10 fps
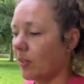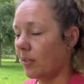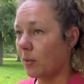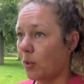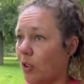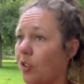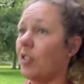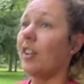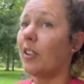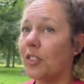Well, your
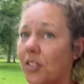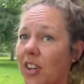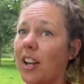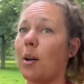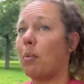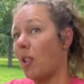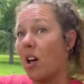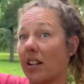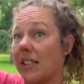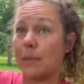deals take up a
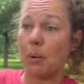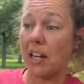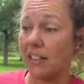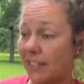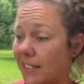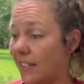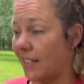lot of space.